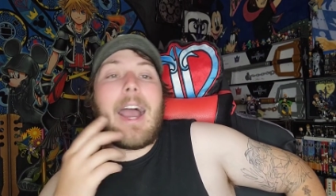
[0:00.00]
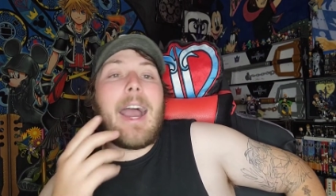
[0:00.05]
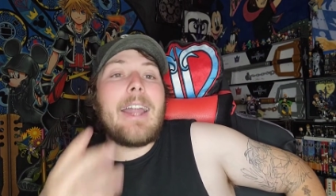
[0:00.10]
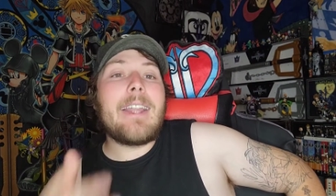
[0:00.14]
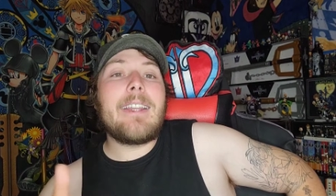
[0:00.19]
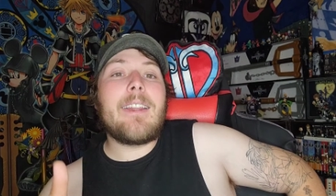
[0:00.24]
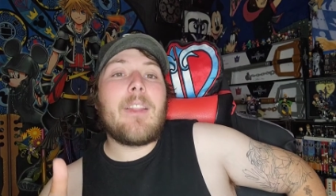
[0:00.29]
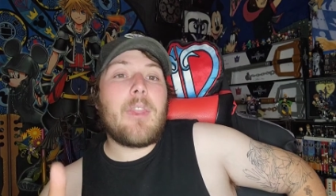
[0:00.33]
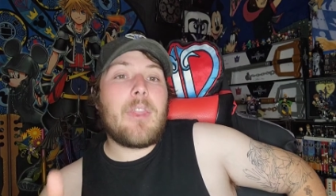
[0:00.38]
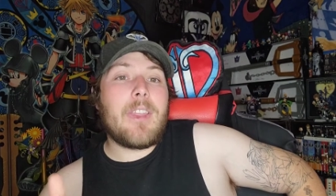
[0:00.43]

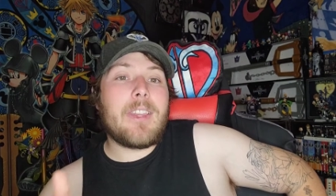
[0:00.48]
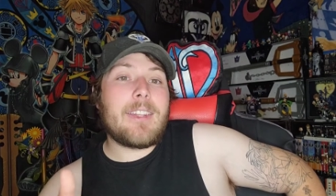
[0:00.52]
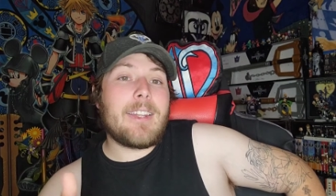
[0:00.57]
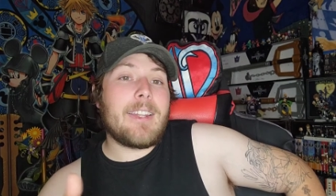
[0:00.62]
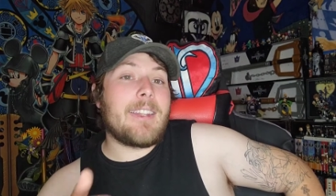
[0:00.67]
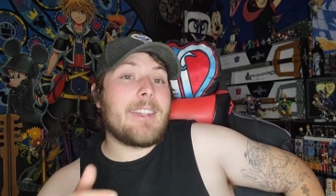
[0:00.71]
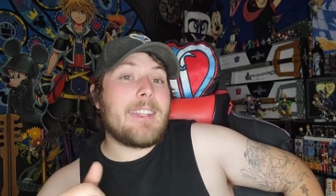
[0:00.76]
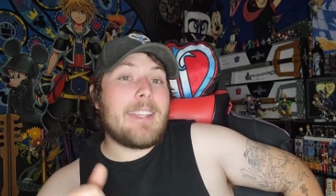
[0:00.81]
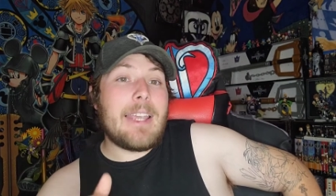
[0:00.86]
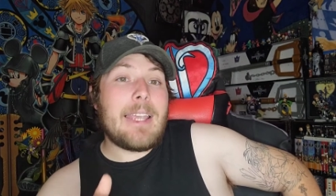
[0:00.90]
I didn't
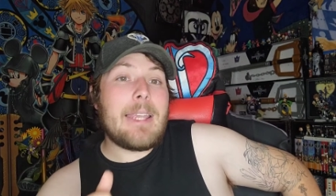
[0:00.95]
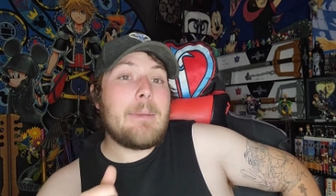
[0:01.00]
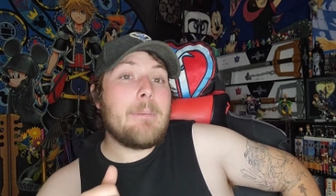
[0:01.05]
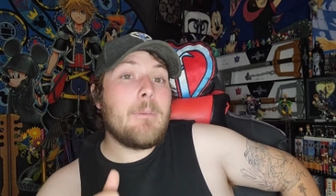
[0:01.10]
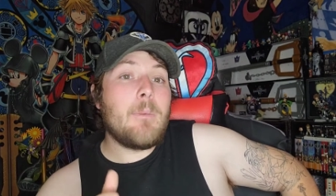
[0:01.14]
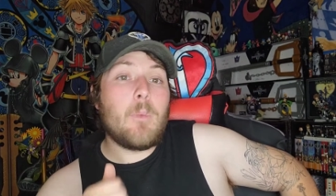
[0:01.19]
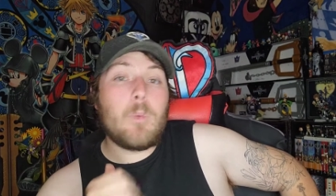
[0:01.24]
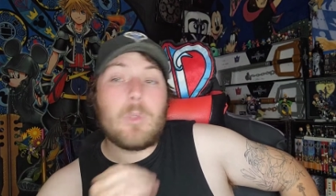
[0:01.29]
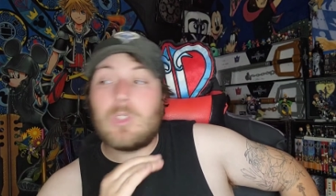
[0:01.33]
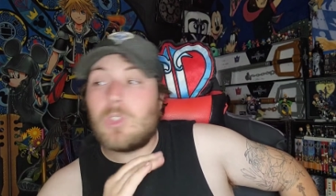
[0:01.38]
think that the
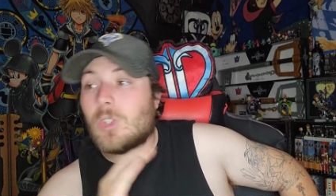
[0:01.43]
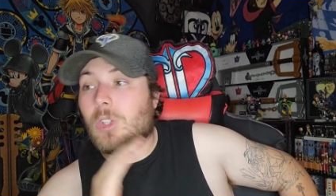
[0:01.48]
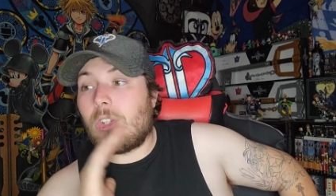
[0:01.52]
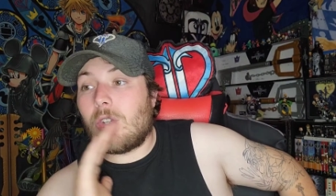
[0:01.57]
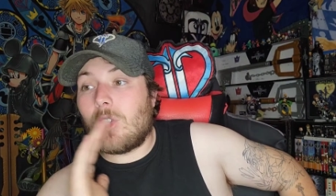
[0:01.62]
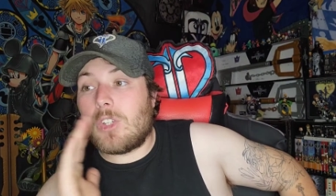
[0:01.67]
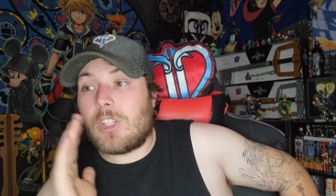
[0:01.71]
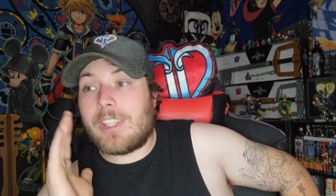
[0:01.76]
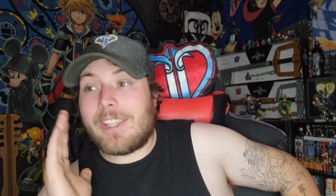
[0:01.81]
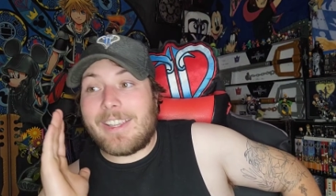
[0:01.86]
game was going
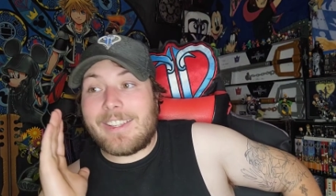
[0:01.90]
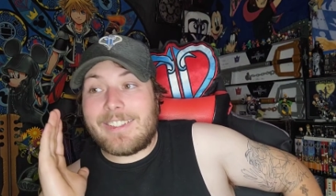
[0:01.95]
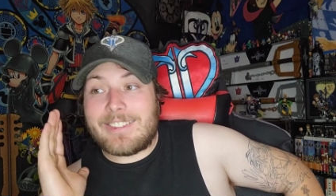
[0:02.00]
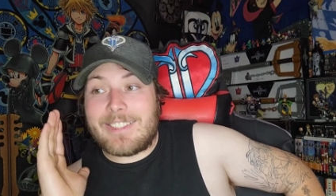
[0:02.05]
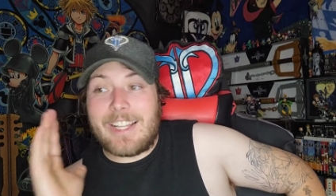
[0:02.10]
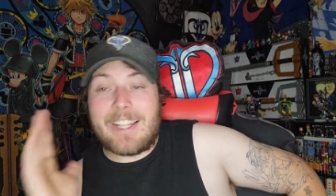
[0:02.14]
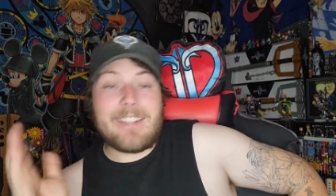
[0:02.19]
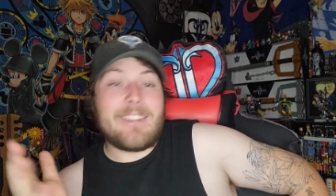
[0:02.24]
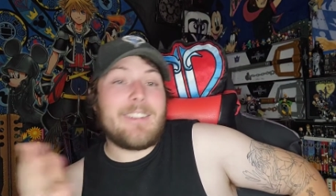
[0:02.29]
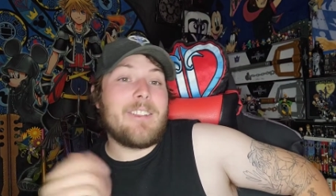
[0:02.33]
to look
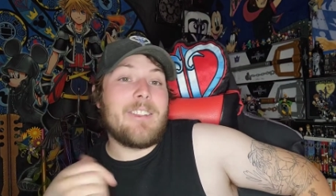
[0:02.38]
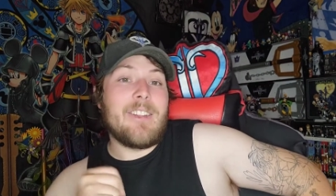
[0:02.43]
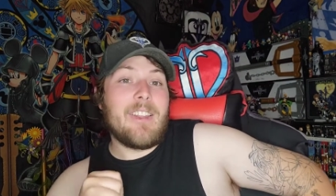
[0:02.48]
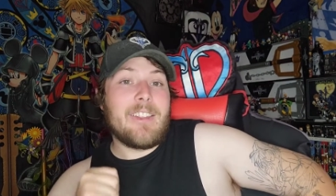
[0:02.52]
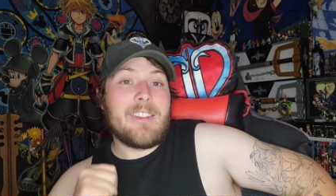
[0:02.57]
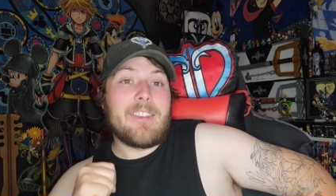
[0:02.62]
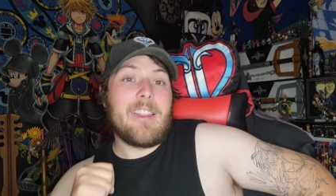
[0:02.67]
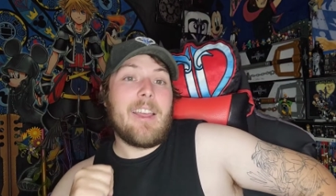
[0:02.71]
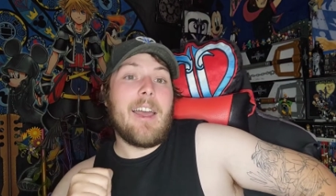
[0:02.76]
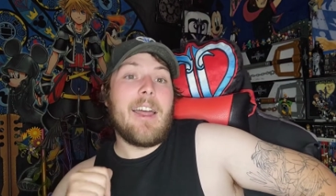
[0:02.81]
exactly
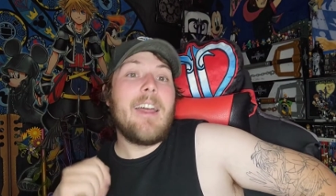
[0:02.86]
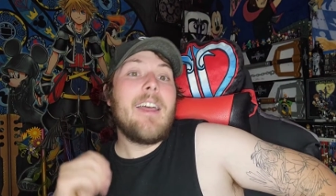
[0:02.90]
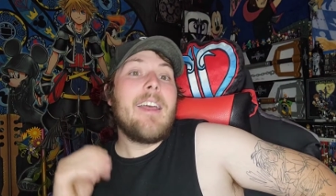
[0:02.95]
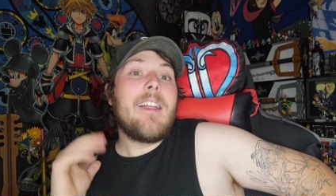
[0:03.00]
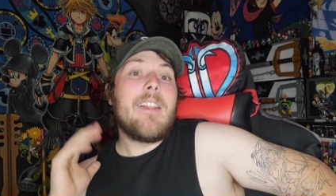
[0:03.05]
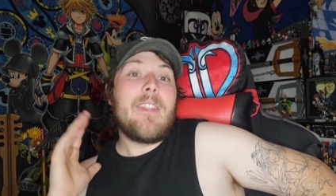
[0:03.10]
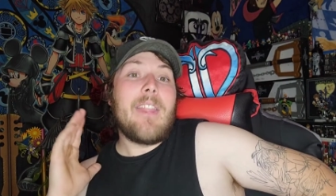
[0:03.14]
like that.